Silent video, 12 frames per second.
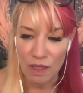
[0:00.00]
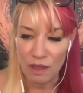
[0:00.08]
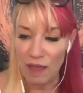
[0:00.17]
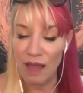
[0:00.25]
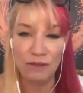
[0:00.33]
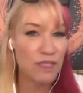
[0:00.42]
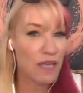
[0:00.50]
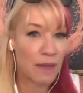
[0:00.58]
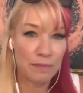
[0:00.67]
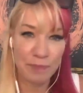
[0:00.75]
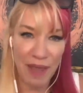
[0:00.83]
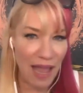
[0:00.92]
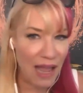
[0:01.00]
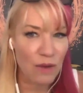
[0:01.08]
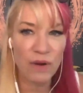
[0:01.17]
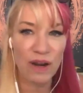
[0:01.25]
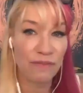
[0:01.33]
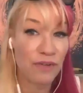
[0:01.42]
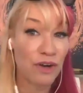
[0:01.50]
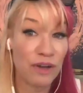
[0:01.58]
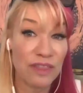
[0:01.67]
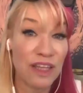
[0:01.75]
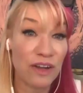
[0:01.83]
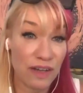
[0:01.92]
how to unpack whatever
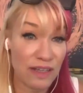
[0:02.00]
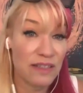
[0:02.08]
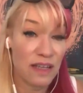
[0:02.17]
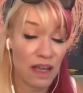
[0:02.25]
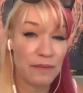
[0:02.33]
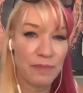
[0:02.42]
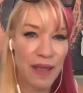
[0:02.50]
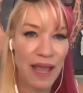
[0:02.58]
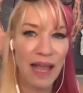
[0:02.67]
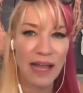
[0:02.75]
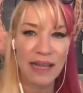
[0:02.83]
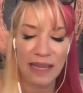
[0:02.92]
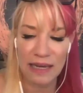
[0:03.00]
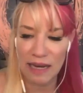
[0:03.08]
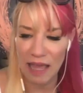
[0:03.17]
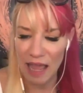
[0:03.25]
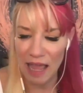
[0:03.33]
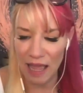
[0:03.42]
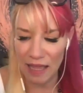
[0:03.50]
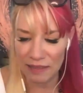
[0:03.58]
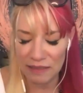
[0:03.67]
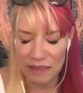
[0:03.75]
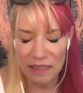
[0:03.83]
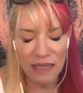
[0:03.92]
there is to unpack. And
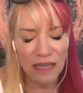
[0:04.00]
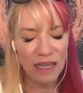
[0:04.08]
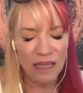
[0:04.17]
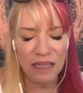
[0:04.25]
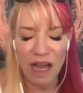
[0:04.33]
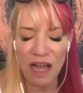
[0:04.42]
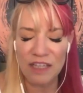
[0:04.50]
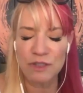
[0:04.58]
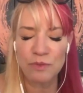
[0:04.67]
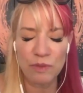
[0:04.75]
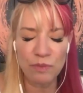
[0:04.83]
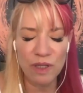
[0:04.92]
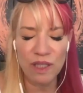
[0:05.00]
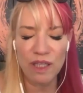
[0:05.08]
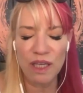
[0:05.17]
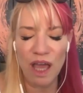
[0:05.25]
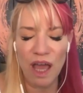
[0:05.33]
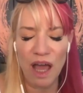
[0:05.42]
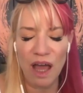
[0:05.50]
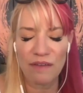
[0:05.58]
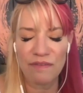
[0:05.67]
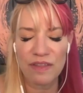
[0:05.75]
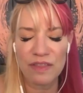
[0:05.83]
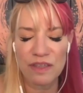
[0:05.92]
gosh, we really have
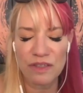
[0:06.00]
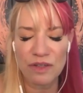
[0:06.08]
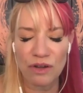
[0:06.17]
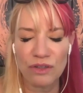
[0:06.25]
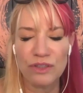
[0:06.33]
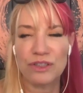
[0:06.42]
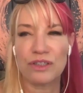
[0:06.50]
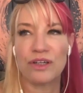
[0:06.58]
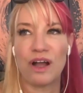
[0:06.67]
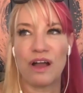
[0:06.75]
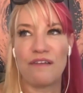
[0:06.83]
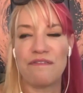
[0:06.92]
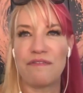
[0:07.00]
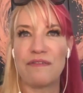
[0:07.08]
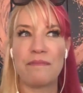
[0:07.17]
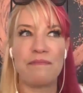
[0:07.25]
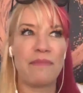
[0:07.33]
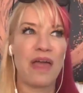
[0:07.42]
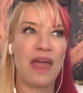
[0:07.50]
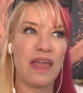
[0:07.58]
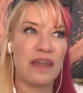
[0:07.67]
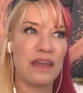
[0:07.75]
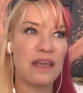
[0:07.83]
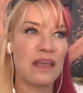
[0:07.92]
this culture of
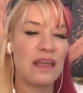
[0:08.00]
men